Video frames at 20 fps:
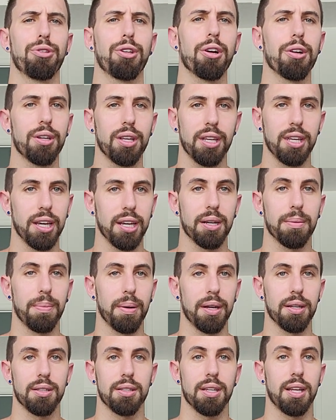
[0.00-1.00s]
30
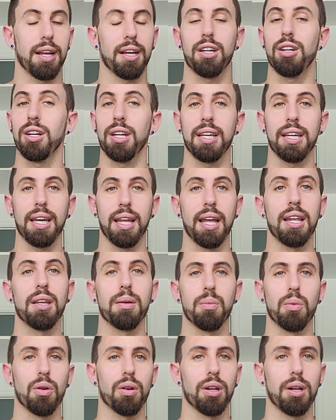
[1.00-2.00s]
gigabytes and I couldn't get any
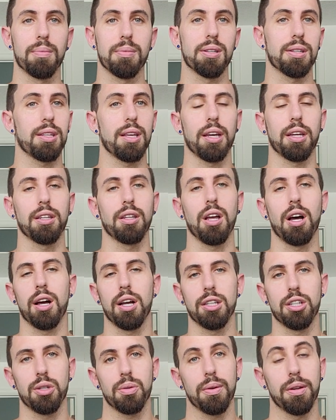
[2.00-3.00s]
more. And I'm just like, nah,
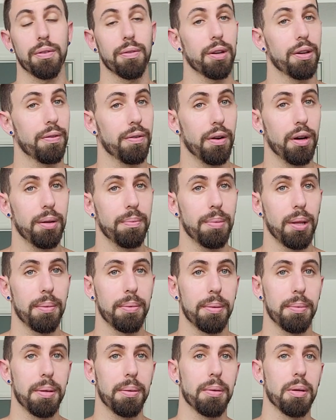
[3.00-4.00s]
I just want a refund, blah,
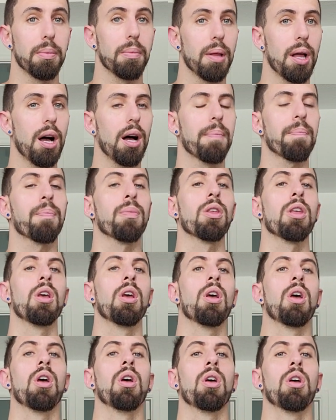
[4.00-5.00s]
blah, blah, blah, blah.
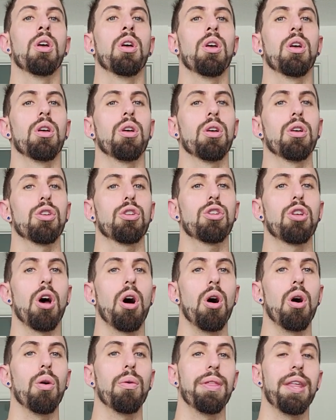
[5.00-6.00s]

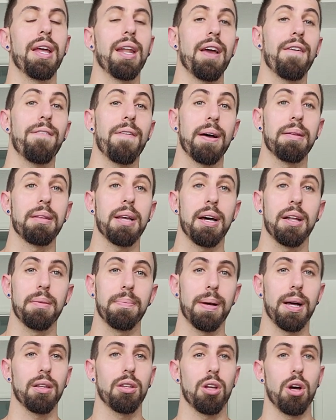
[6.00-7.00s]
So then I found out
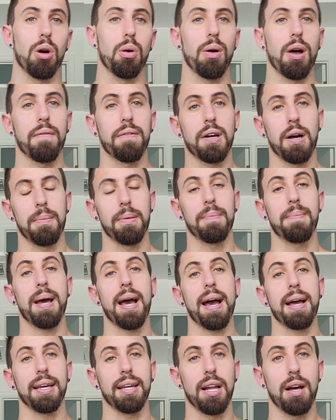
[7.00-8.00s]
about the OF coming
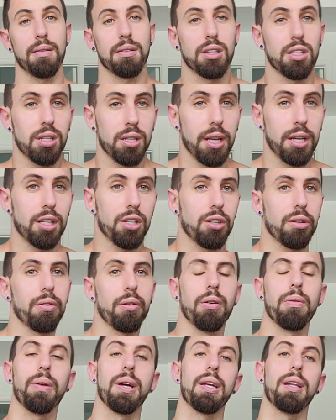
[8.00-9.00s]
back and I was just like,
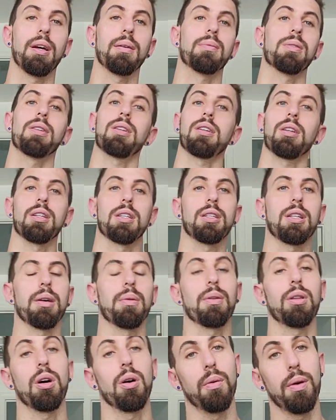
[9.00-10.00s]
screw it, I'm just gonna stay
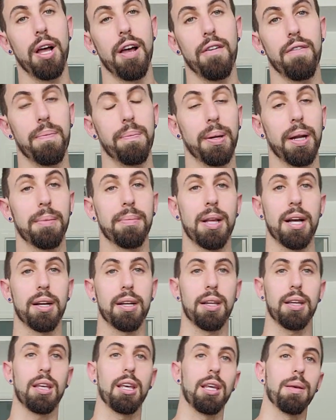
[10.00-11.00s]
with OF, but I'm not
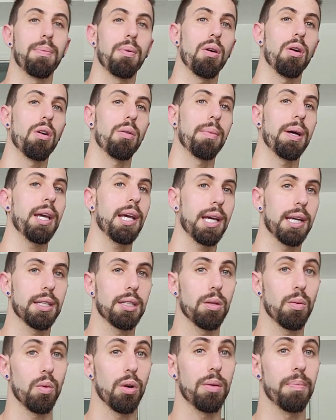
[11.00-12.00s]
gonna keep all my
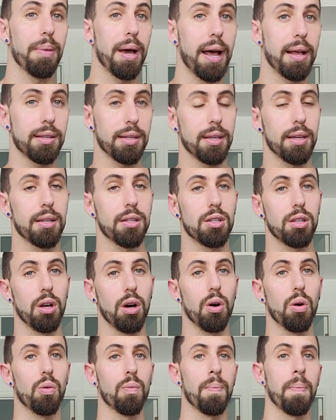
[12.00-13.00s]
eggs in one basket.
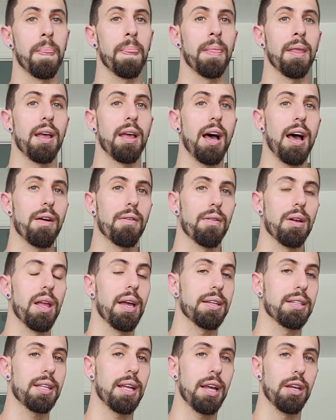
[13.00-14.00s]
So I
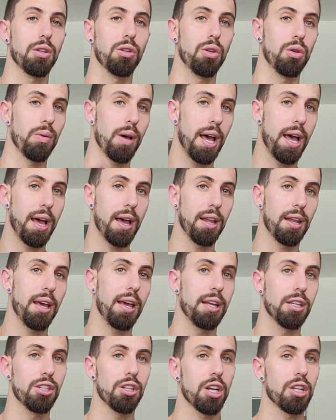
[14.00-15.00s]
realized that I do had
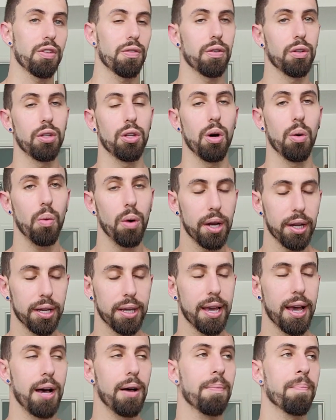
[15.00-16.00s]
a Just For You Know What
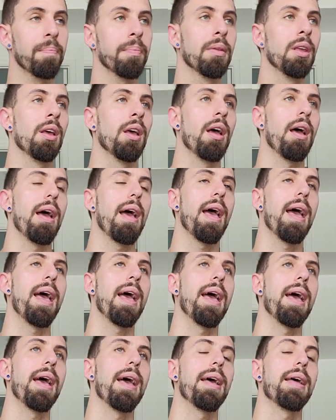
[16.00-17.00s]
account.
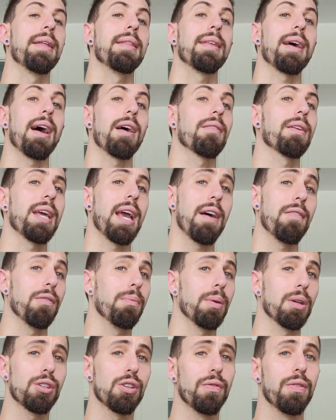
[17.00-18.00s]
And I already have a
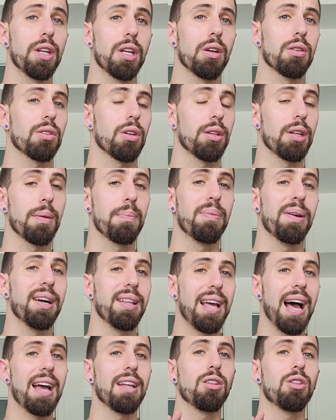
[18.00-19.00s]
bunch of videos on there,
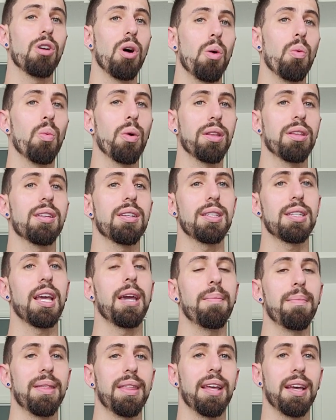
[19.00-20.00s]
but I don't want the
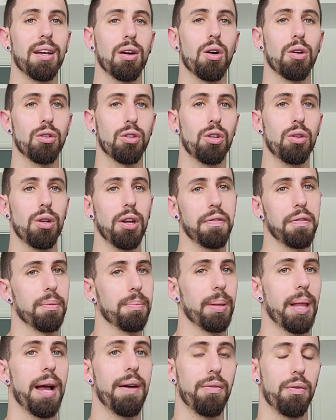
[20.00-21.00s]
same thing on two
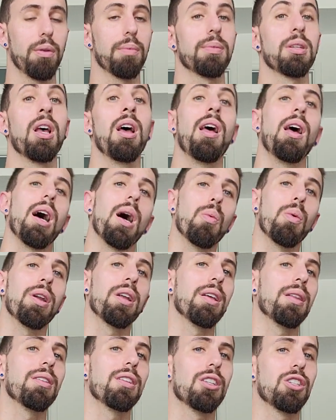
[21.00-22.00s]
different platforms. I
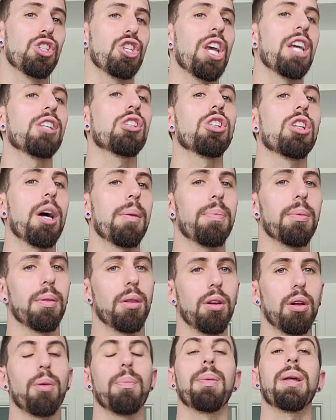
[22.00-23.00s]
want to change it up a
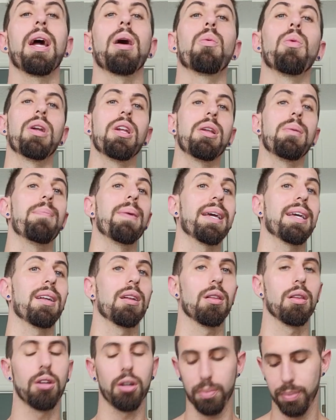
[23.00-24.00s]
little bit. wanted to make
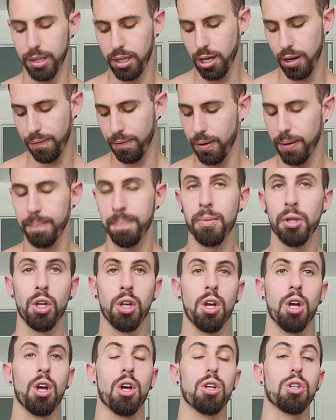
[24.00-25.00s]
it a little bit different.
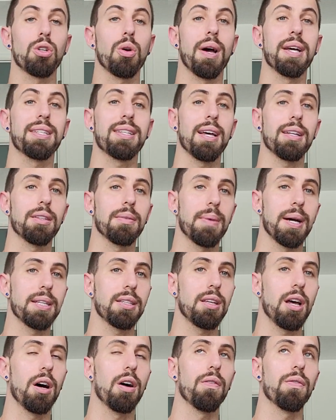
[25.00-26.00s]
So I said to
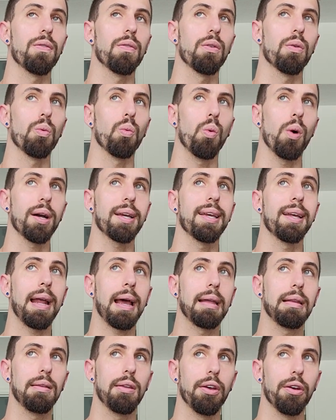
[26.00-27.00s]
myself, what can
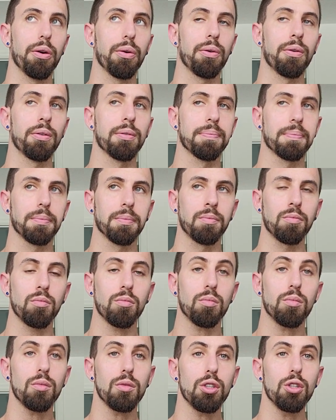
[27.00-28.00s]
I do?
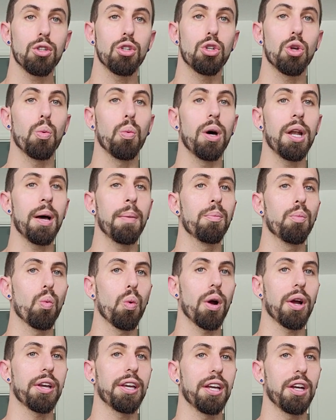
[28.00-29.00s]
So what I'm
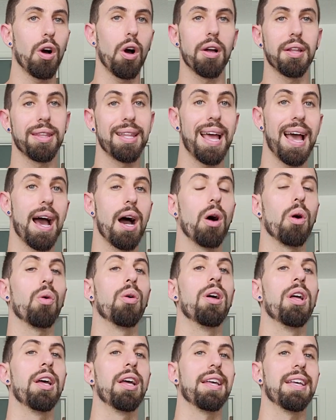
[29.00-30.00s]
working on
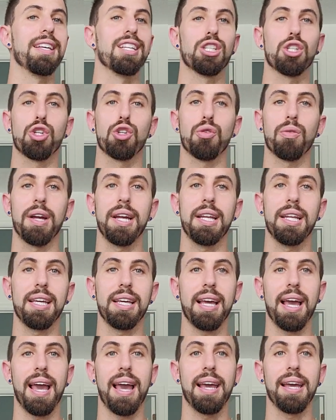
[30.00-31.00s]
now is
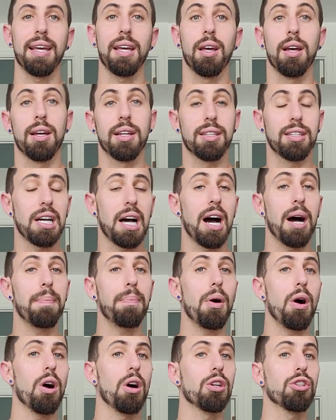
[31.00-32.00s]
creating a
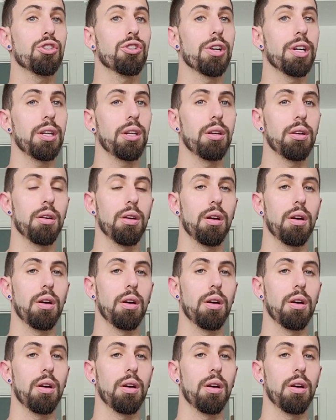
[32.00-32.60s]
top 100